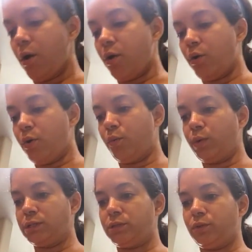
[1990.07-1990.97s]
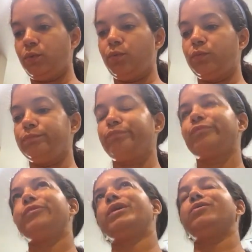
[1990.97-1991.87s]
or we do
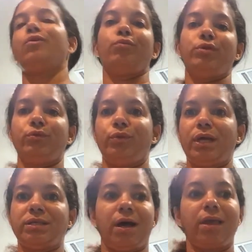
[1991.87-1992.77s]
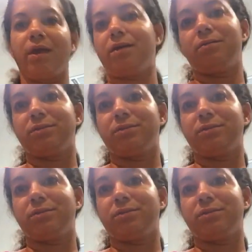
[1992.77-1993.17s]
lasagna.